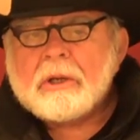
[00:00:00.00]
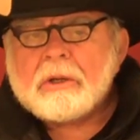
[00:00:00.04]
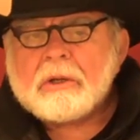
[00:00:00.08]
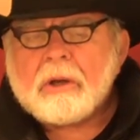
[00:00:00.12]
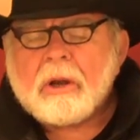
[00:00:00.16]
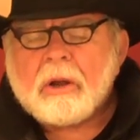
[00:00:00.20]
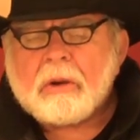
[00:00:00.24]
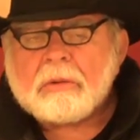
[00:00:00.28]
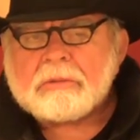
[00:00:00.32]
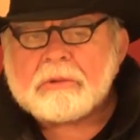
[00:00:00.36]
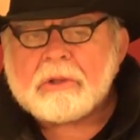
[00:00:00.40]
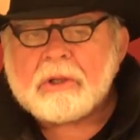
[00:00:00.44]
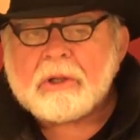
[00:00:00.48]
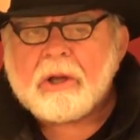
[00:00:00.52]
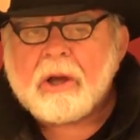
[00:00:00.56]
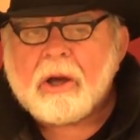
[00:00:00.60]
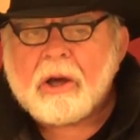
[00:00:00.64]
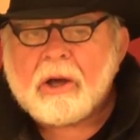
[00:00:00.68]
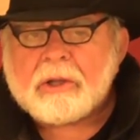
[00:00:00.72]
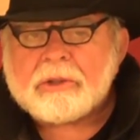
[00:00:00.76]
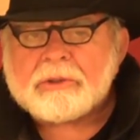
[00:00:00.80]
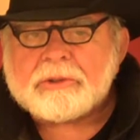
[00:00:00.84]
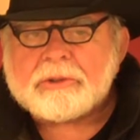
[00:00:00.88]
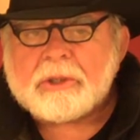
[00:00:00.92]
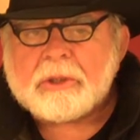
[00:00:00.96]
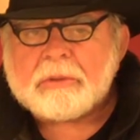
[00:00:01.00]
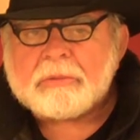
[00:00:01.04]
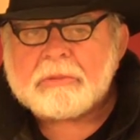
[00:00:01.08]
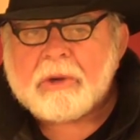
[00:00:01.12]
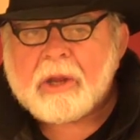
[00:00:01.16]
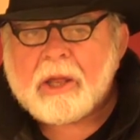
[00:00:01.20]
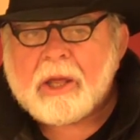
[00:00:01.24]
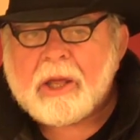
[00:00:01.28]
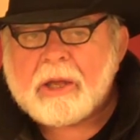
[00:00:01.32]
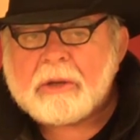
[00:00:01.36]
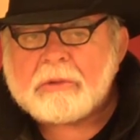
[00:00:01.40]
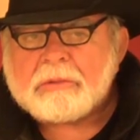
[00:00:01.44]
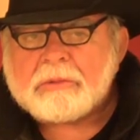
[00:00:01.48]
Talk to God
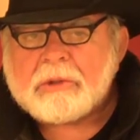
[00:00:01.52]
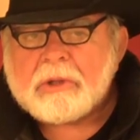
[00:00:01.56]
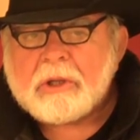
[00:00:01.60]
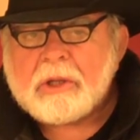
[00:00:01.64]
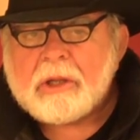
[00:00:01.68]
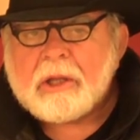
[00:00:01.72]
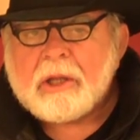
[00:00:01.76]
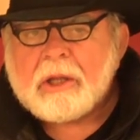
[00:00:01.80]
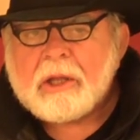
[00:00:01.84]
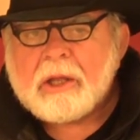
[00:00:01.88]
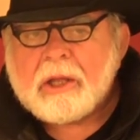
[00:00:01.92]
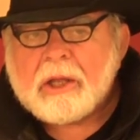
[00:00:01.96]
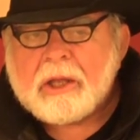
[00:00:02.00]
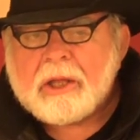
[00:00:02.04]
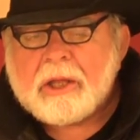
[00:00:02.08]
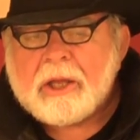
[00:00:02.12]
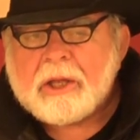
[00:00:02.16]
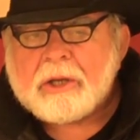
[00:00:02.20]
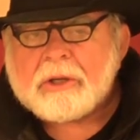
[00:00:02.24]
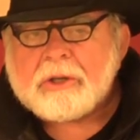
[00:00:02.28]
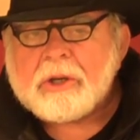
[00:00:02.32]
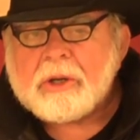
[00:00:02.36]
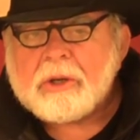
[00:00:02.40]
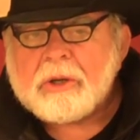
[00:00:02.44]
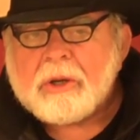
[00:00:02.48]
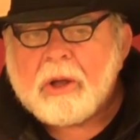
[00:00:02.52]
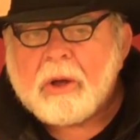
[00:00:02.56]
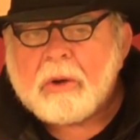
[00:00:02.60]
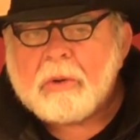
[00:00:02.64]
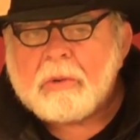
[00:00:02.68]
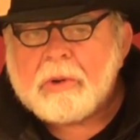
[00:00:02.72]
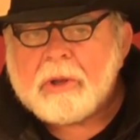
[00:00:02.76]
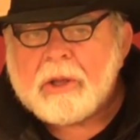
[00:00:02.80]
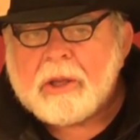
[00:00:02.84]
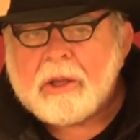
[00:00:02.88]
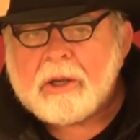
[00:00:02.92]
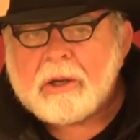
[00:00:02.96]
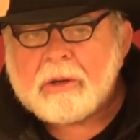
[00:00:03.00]
sometimes. Get to
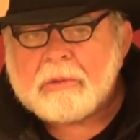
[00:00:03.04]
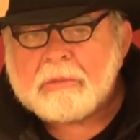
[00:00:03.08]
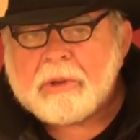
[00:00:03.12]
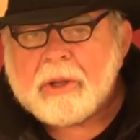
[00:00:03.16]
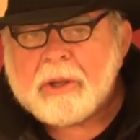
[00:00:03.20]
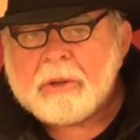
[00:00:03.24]
know Him.